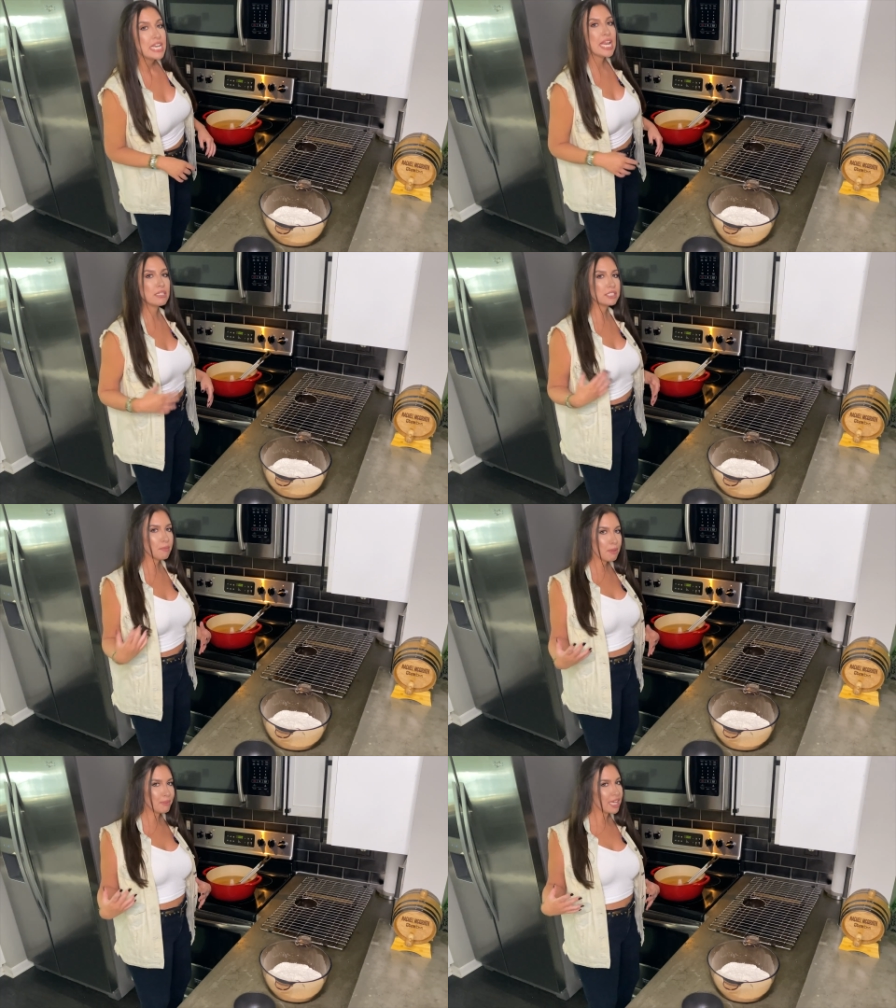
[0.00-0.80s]
Now, some
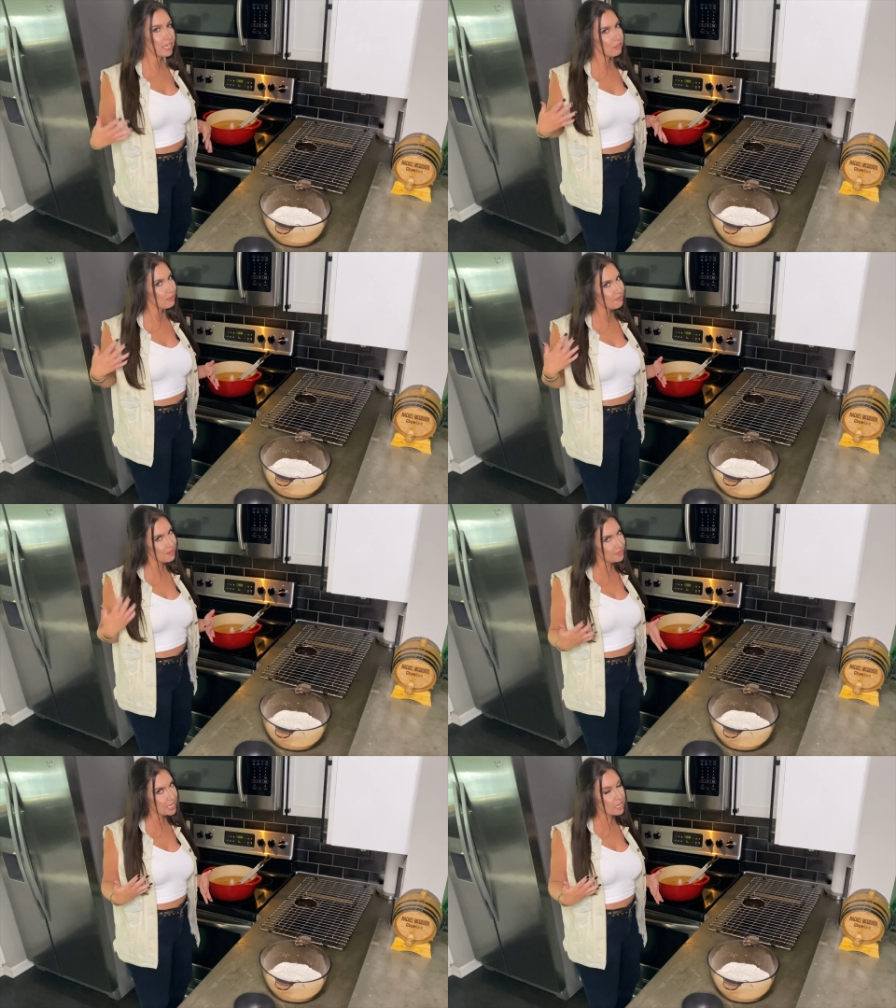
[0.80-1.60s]
people like
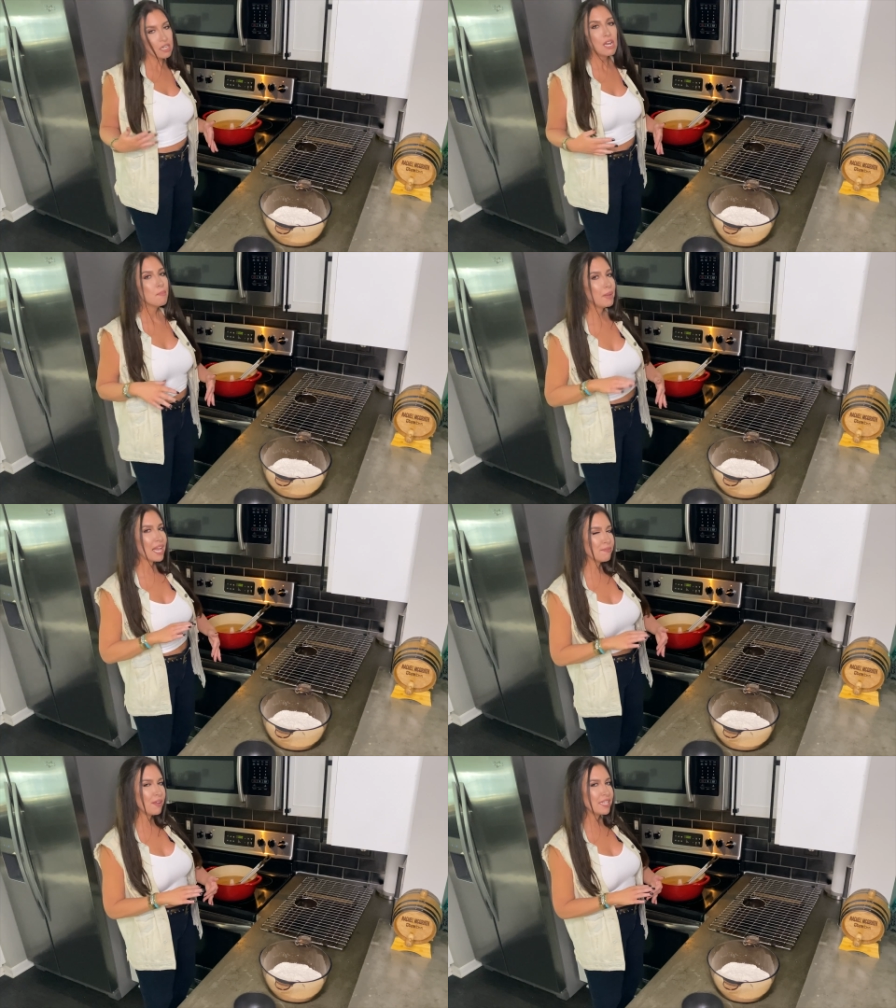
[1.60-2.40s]
350, but
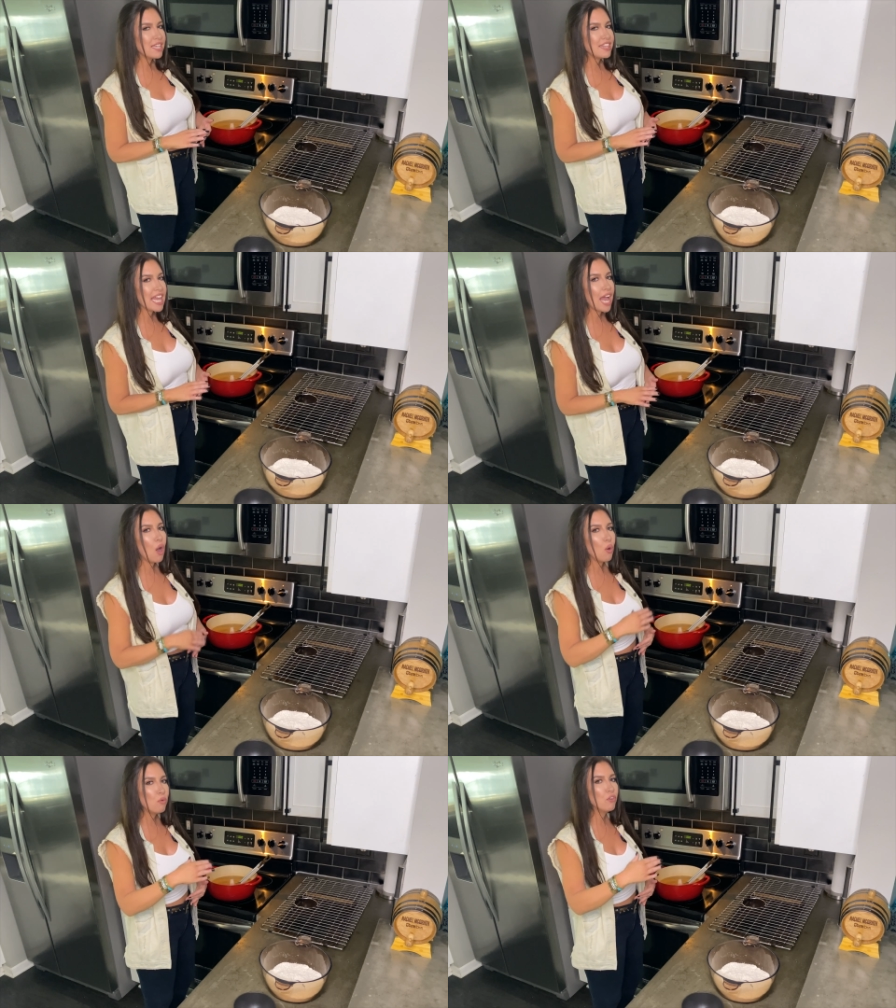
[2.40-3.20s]
I find that that
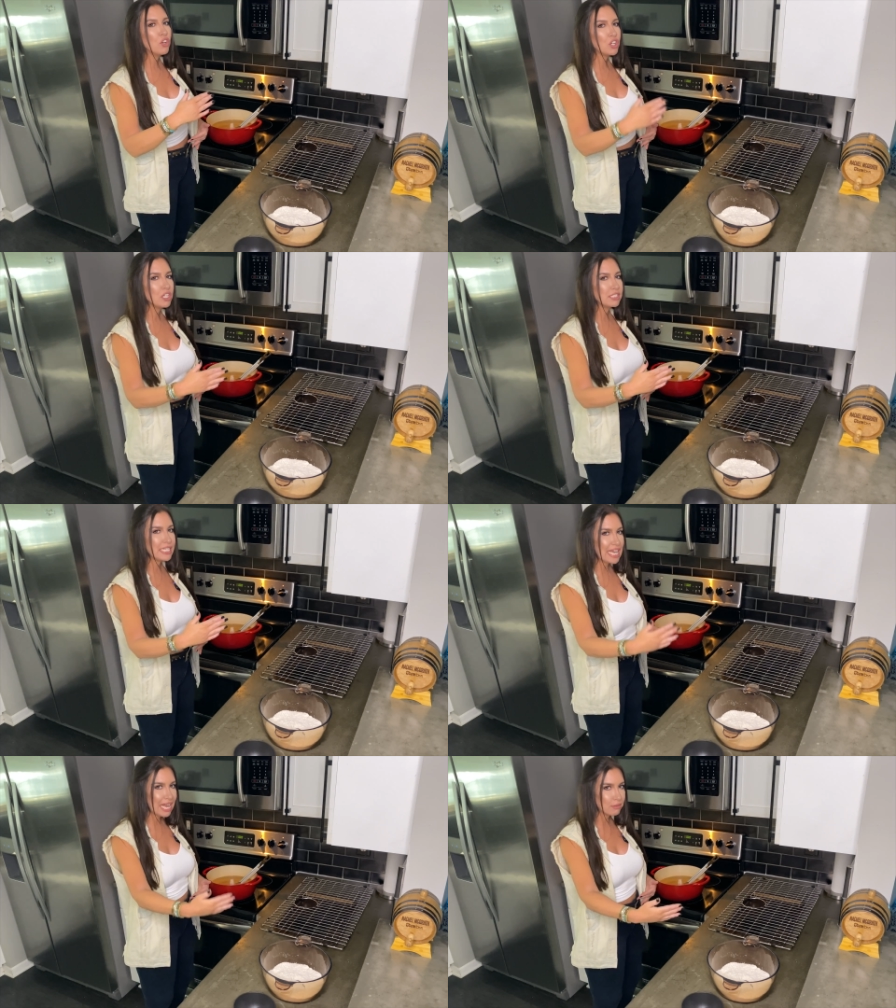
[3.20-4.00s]
overcooks
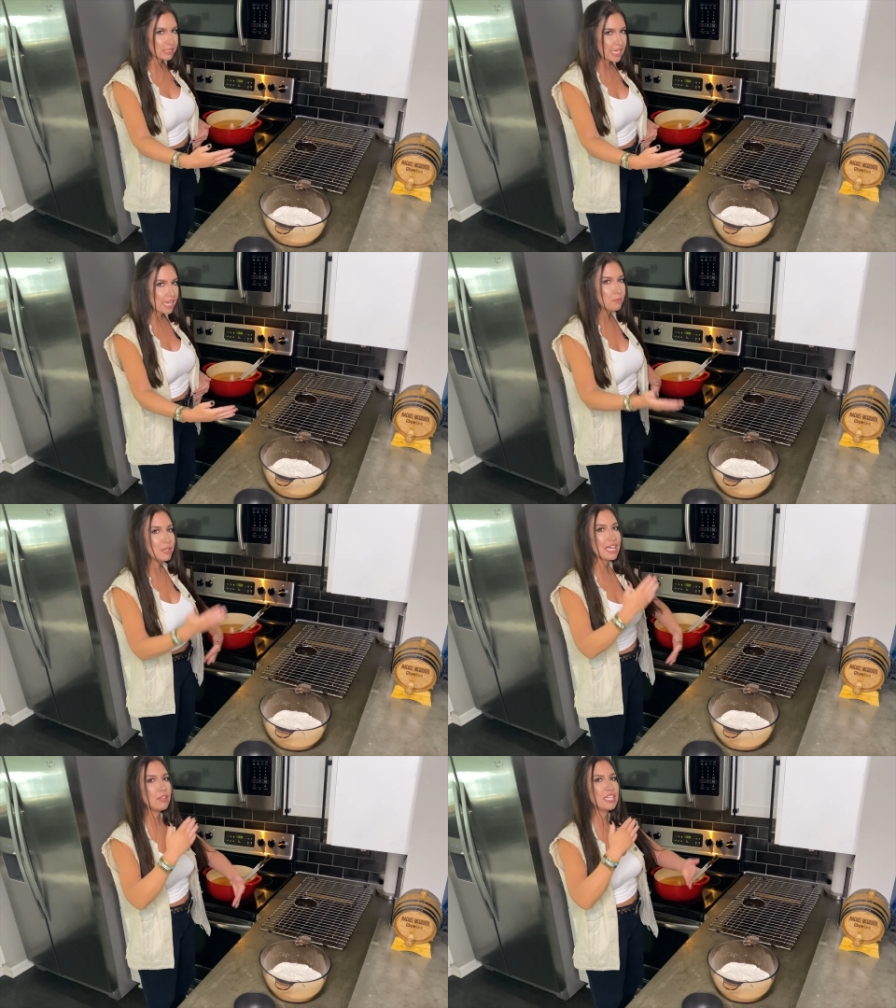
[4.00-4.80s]
the outside
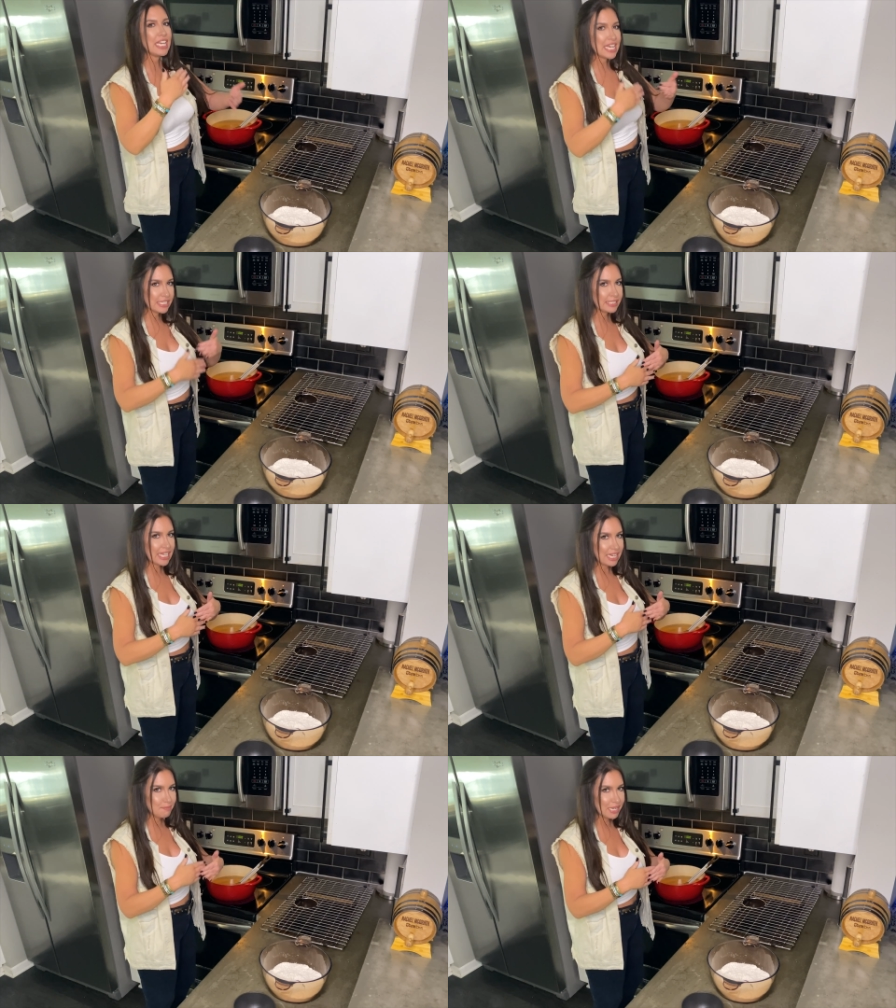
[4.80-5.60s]
without the
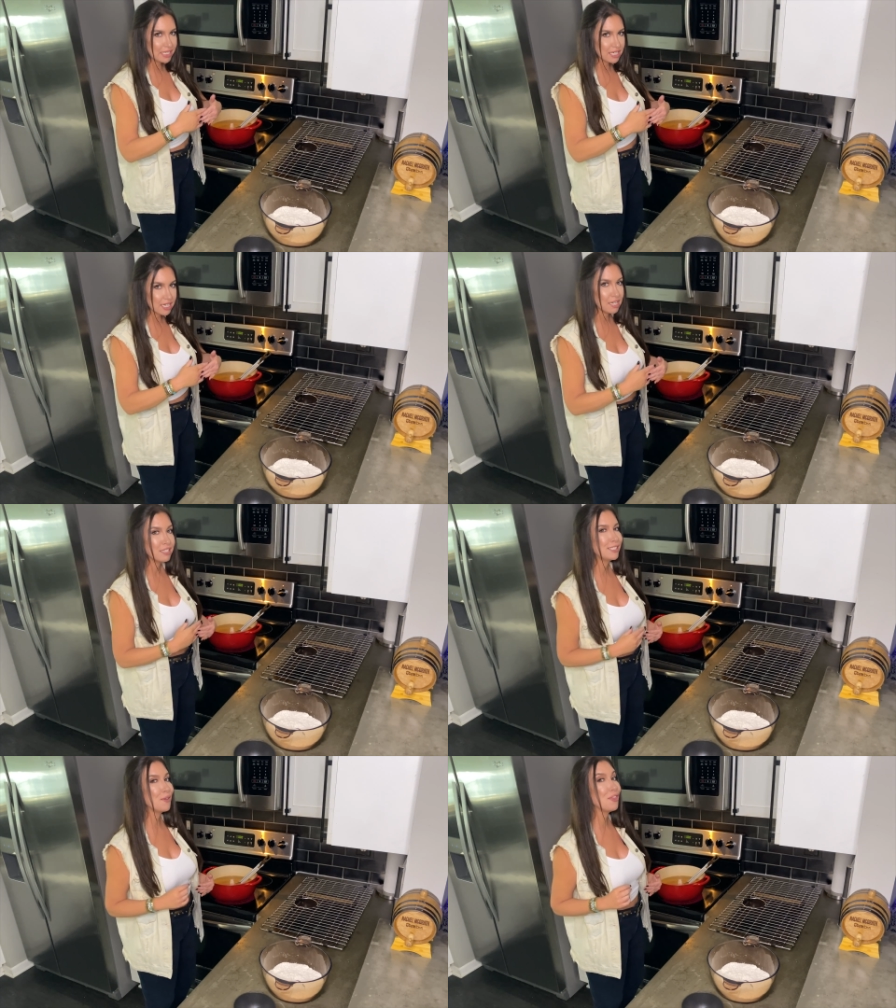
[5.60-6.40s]
inside being done.
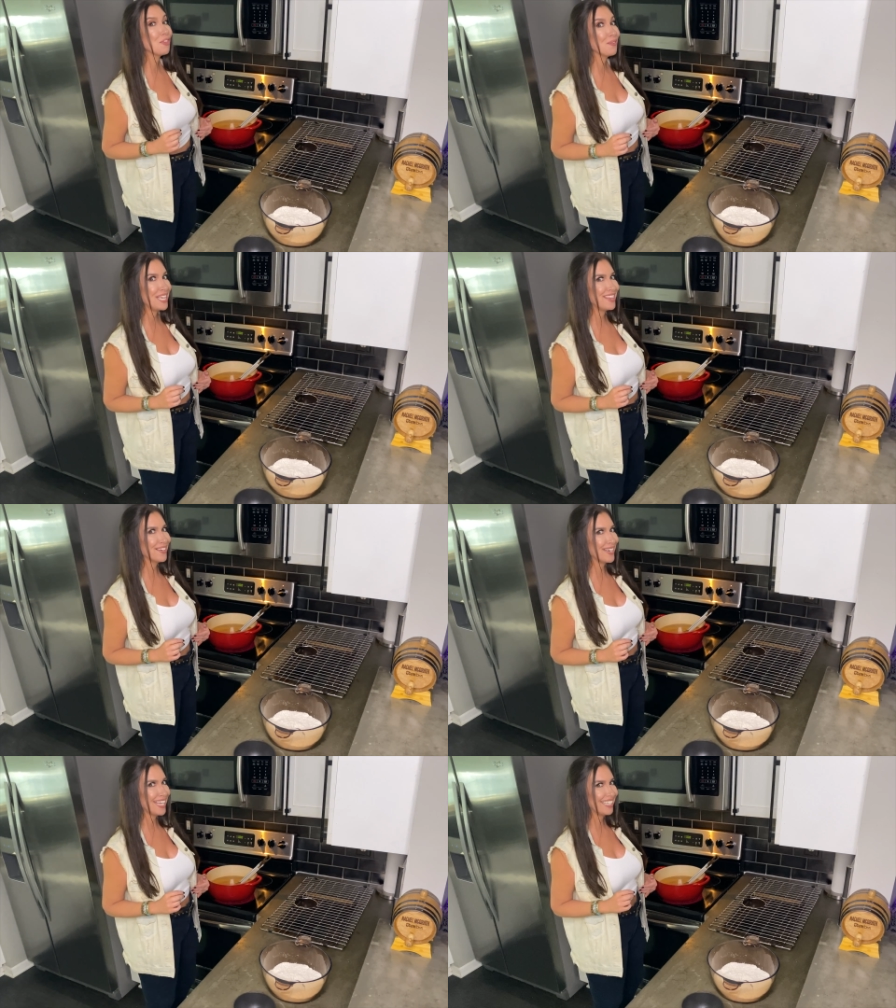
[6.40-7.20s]
So
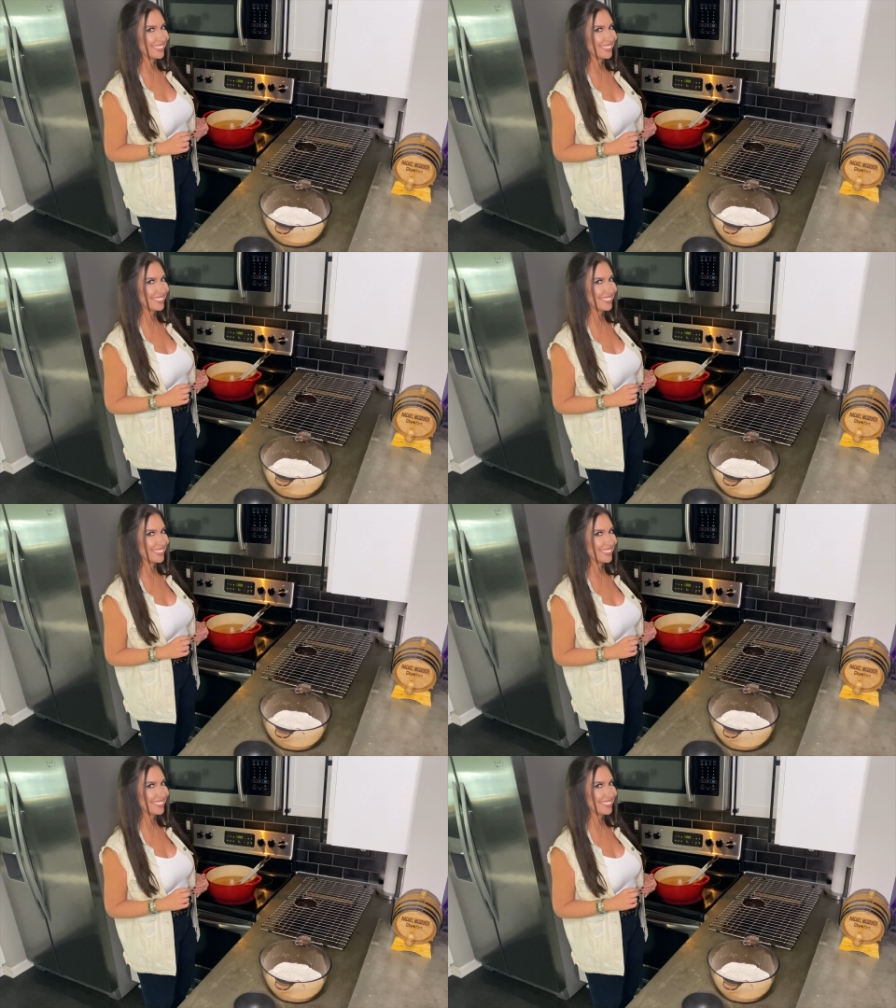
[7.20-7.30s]
330.